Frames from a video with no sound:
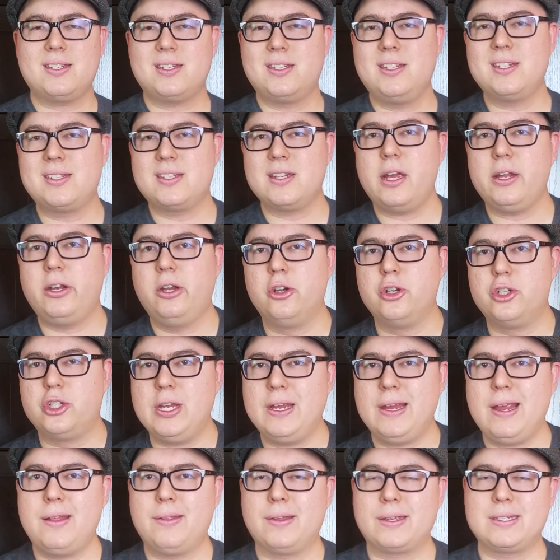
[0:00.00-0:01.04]
designer,
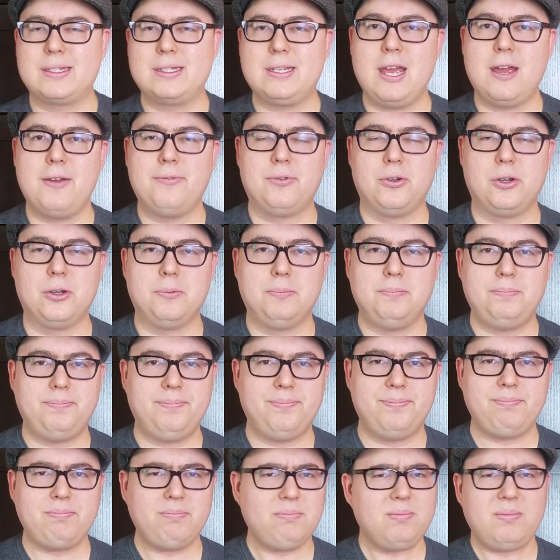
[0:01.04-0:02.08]
J. Alex Kevern,
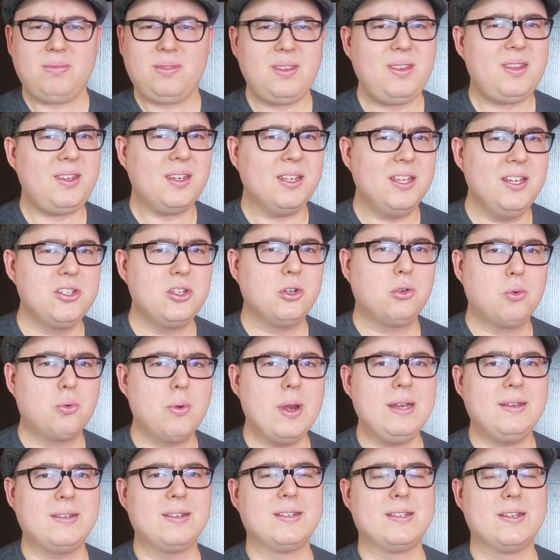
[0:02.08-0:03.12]
is a
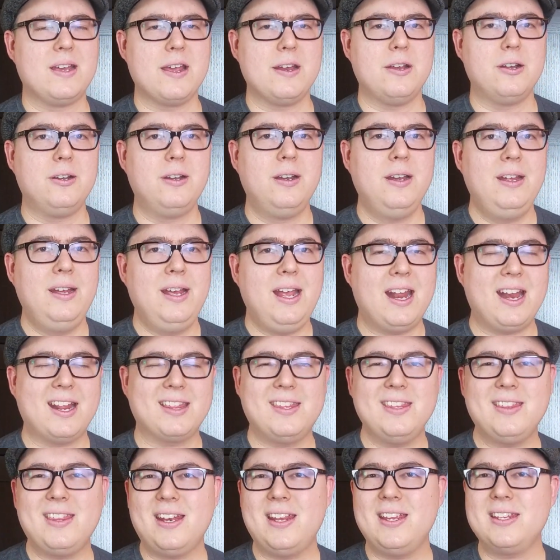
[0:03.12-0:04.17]
great designer, and I
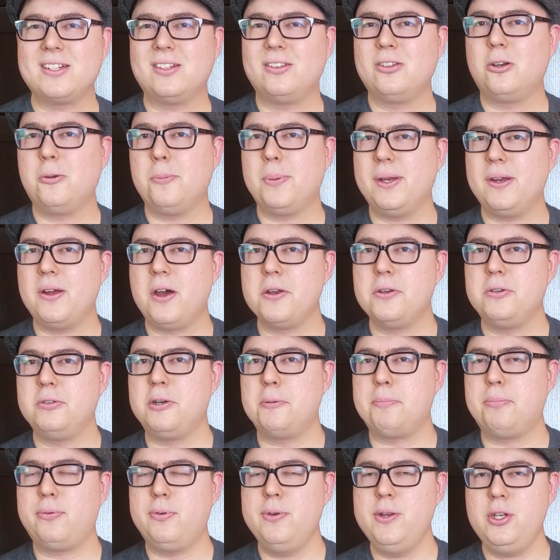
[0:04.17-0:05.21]
think that he's a little bit
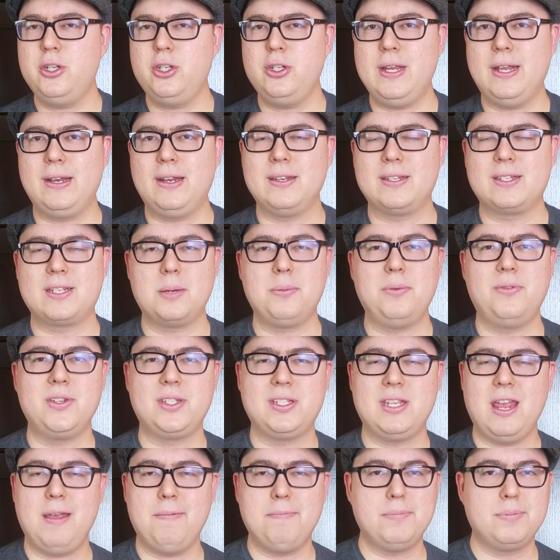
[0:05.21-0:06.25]
underappreciated. Some of
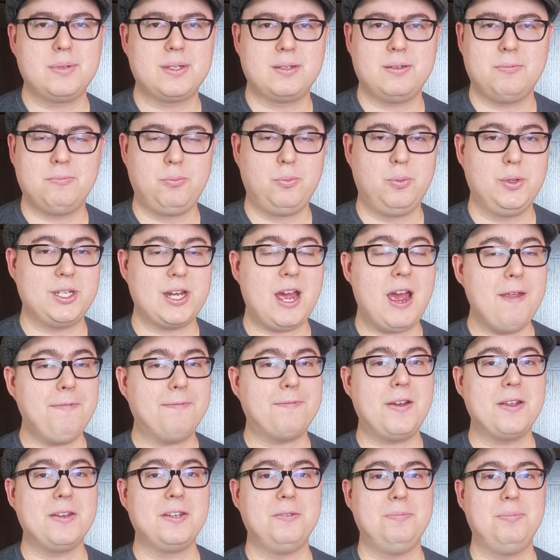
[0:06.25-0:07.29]
his games, which I
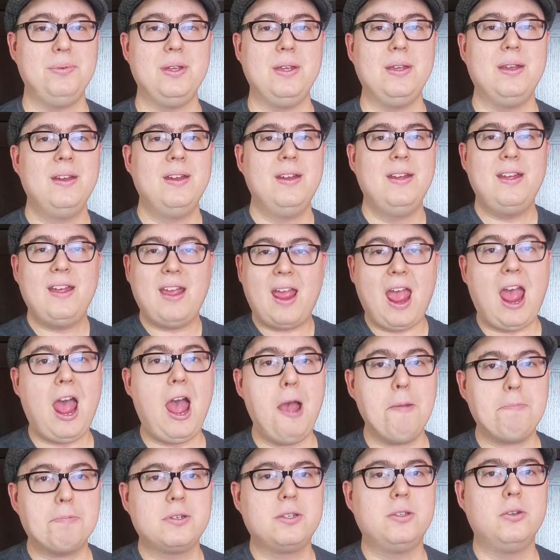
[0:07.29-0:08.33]
find to be
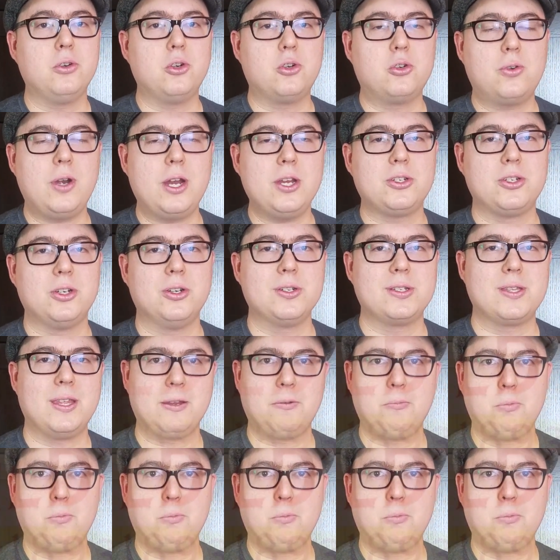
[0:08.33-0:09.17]
absolute treasures, like